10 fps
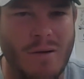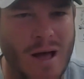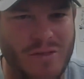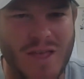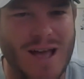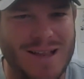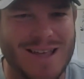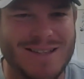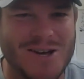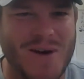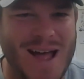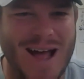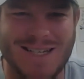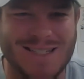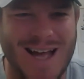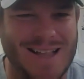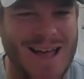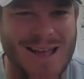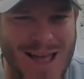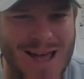I, I, think I'd get too. I just I,
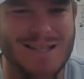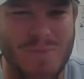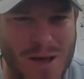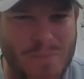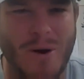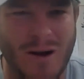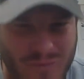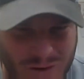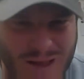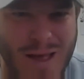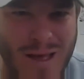I like to be a part of it.